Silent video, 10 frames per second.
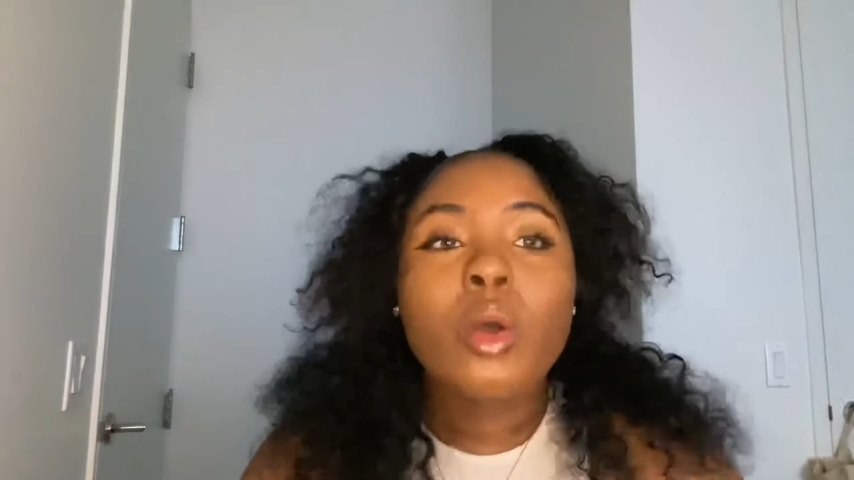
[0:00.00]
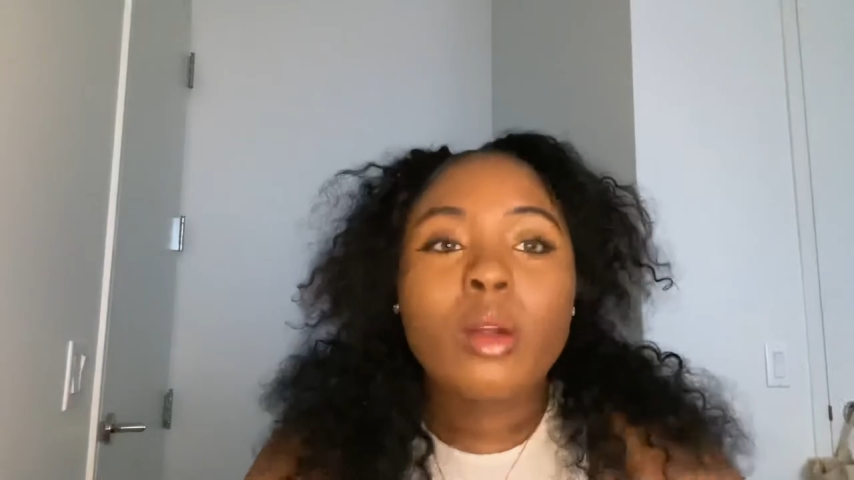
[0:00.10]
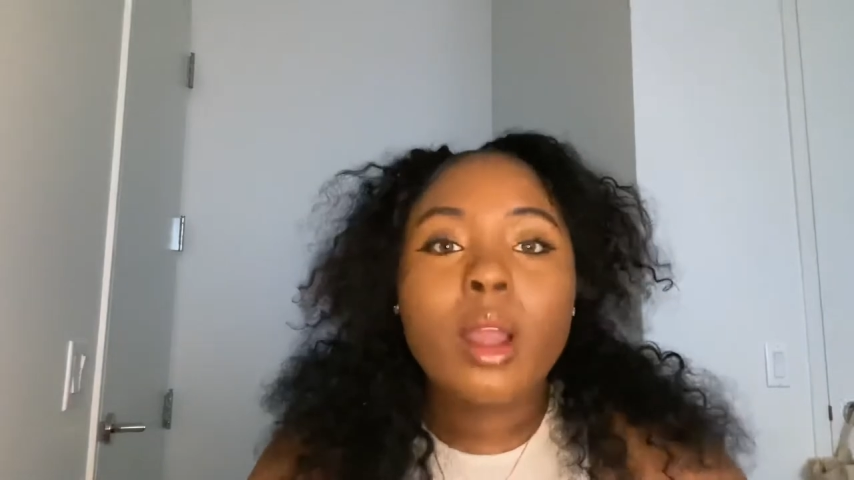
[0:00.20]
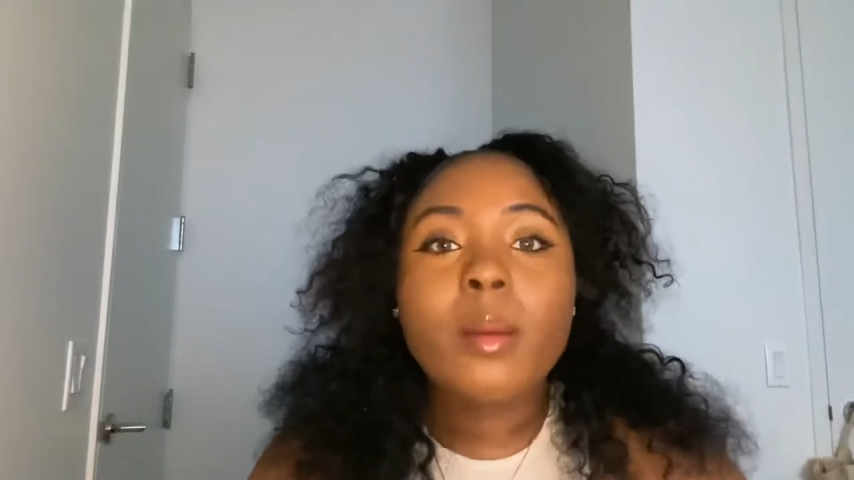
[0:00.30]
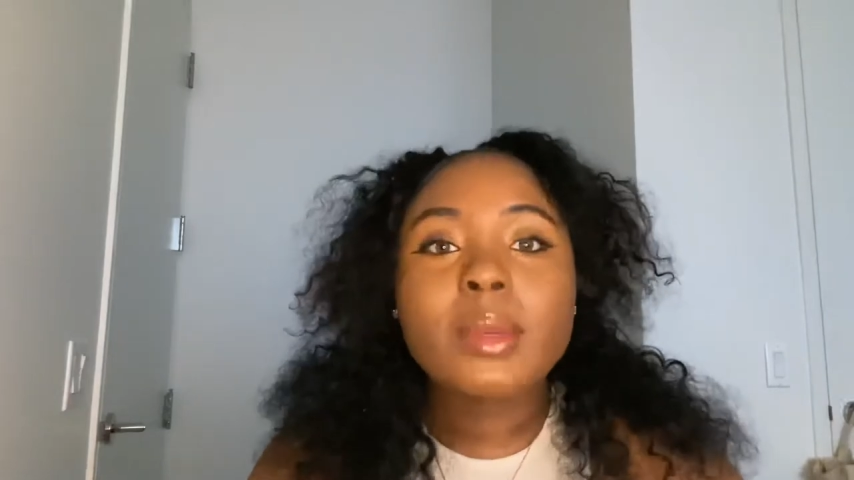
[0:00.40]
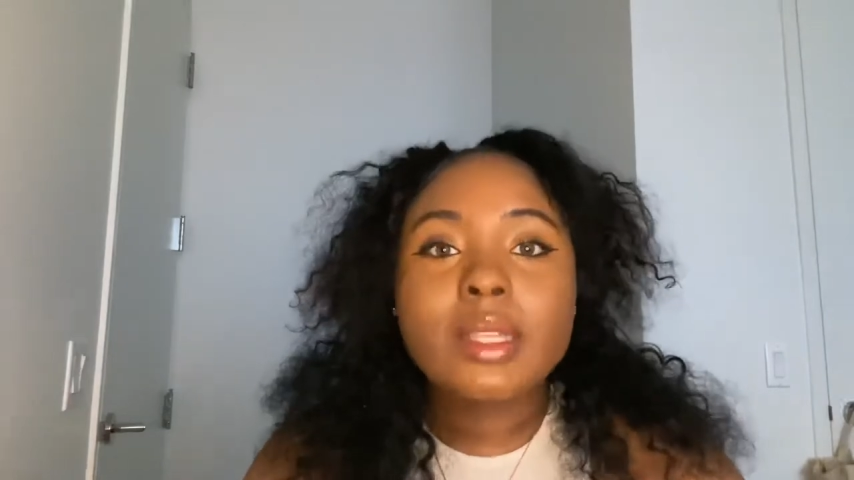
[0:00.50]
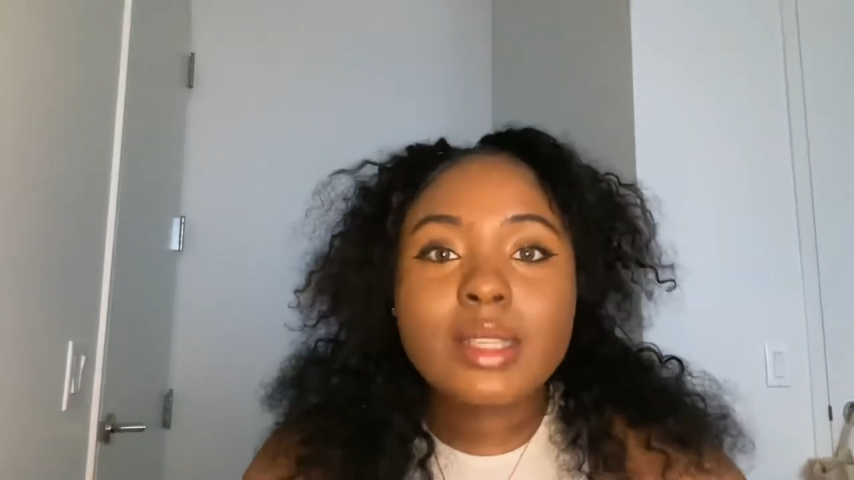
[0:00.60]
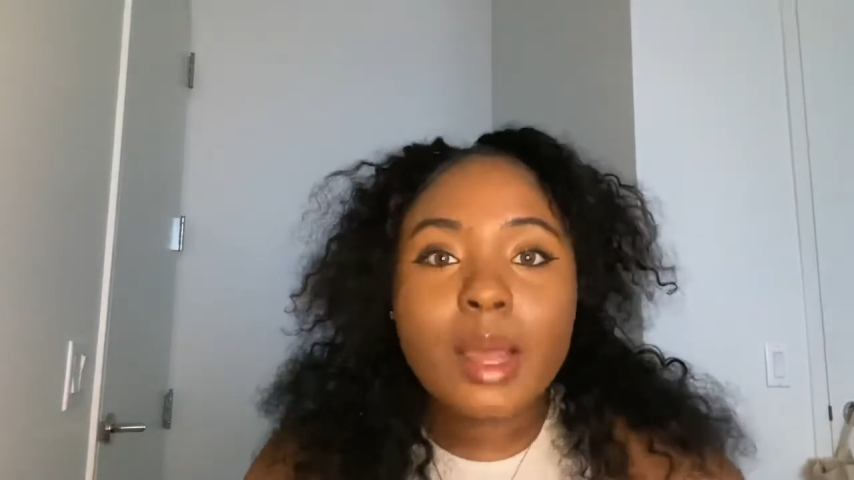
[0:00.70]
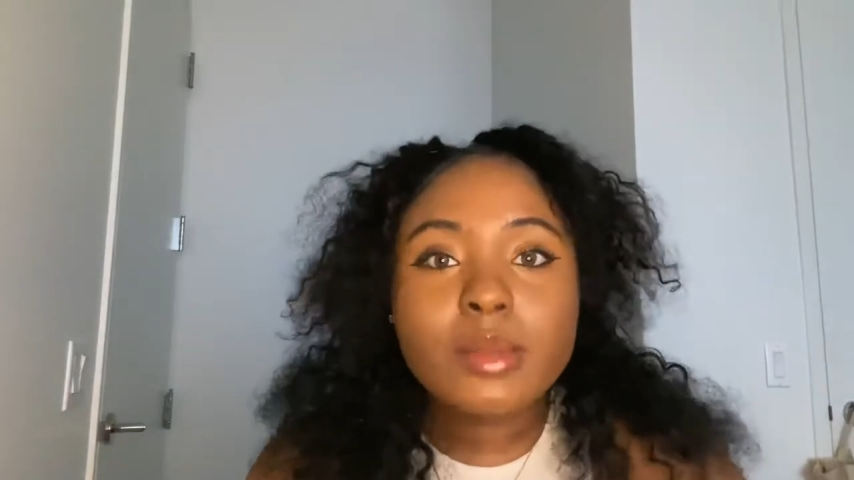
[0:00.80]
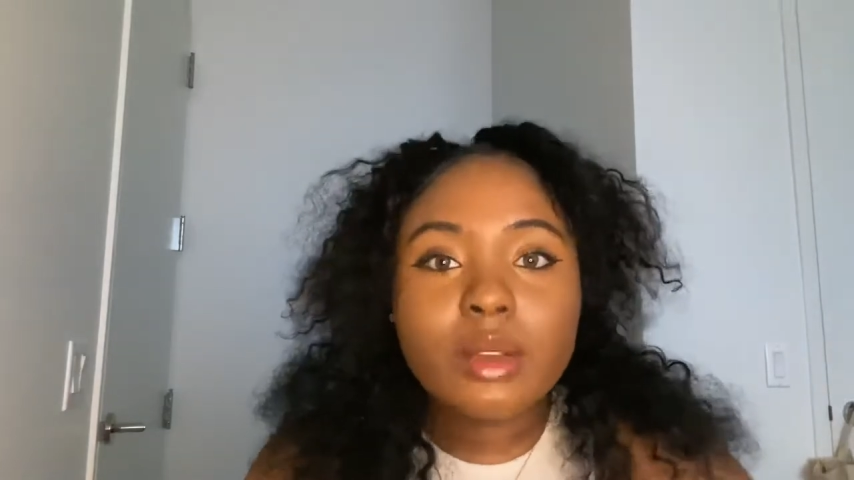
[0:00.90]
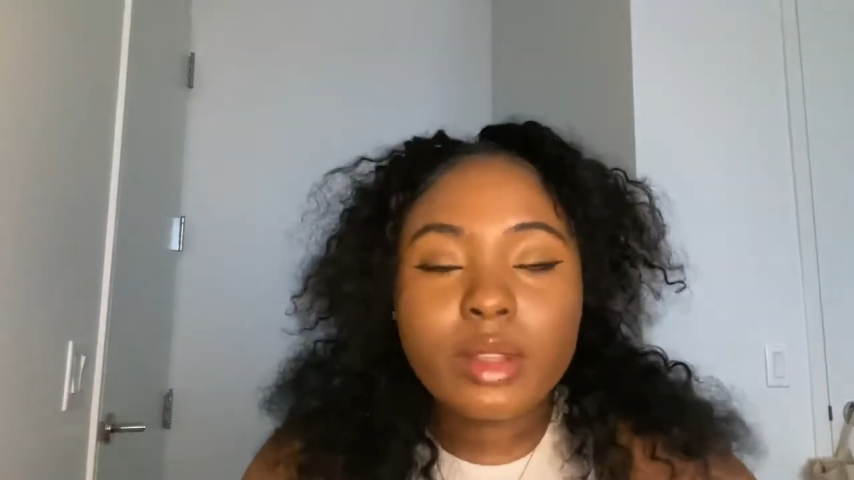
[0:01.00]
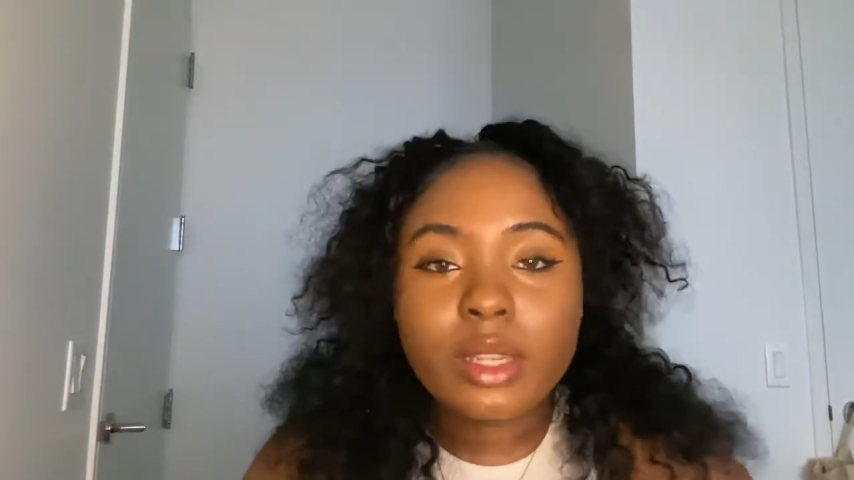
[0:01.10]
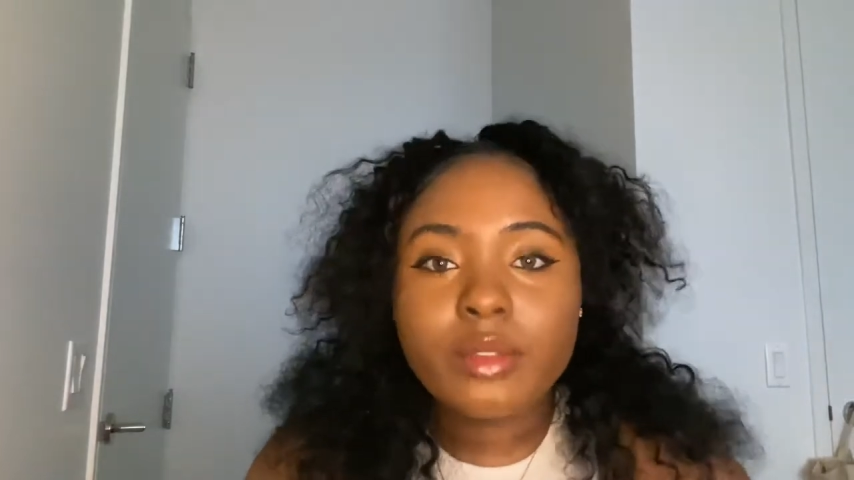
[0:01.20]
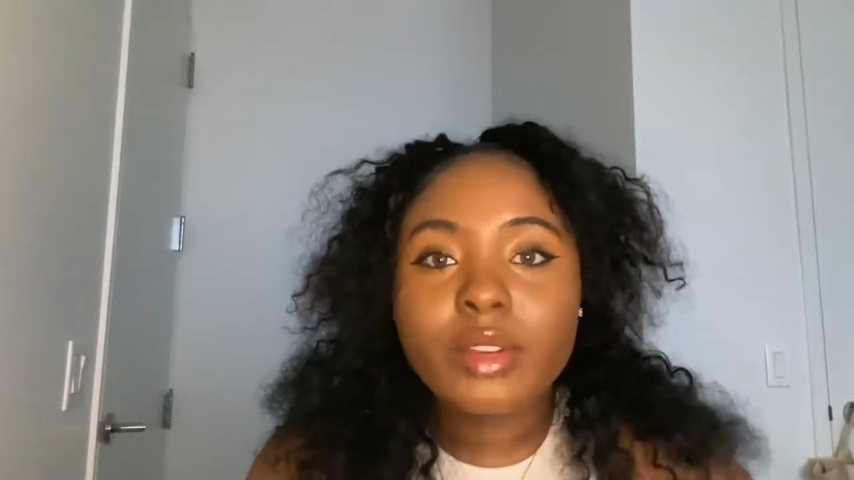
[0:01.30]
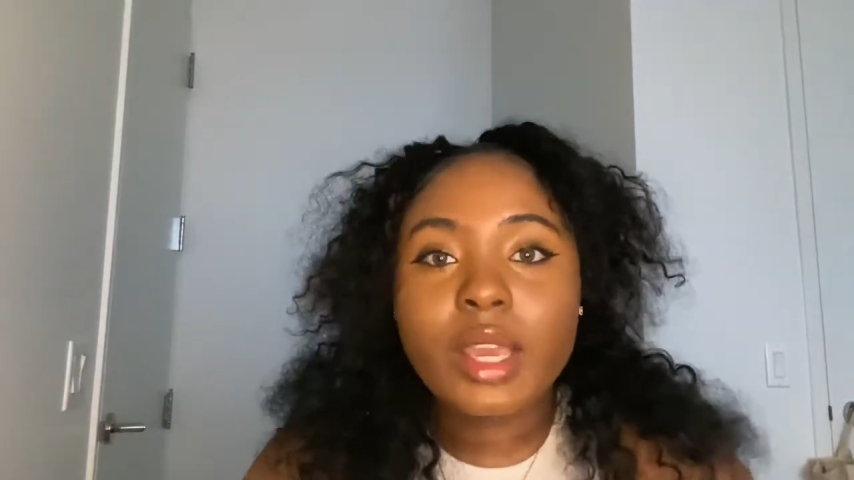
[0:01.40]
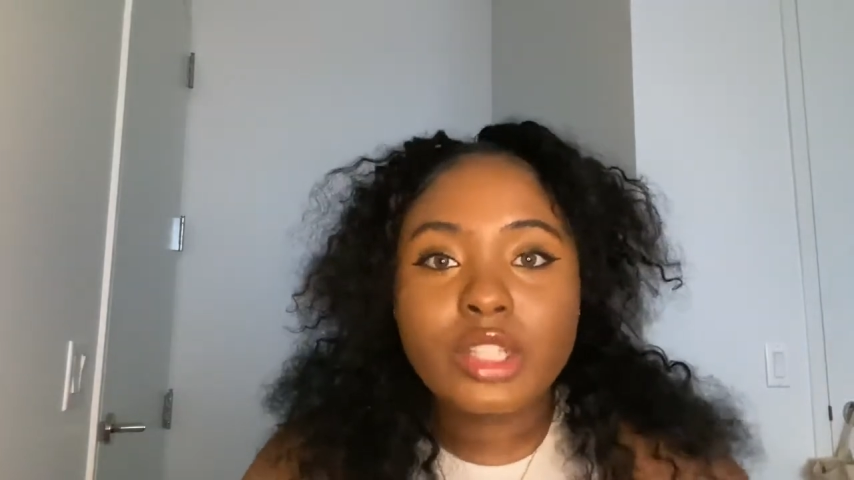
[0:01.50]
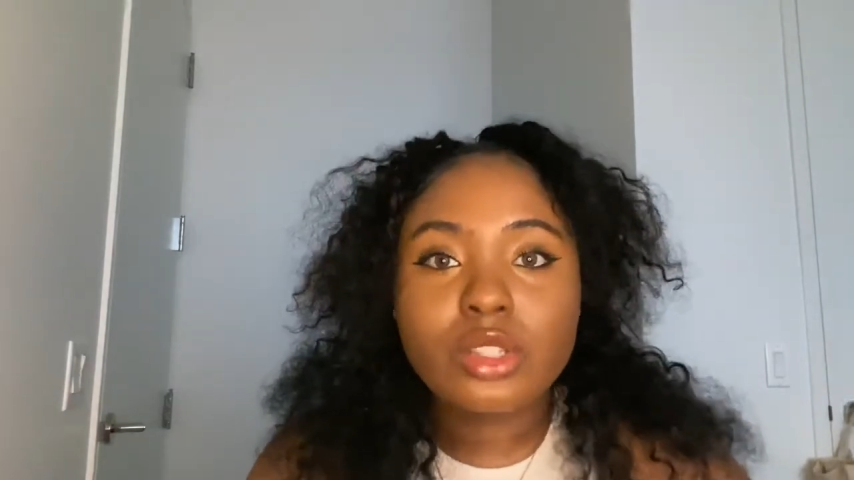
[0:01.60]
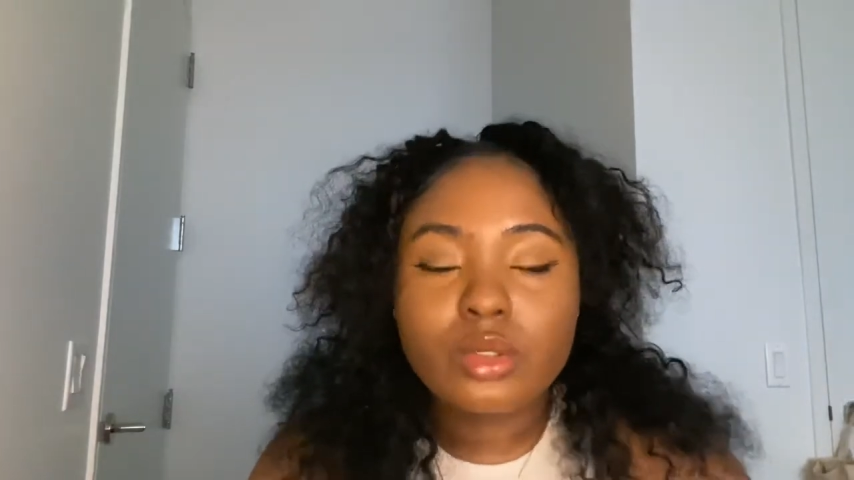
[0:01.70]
or how many types of identification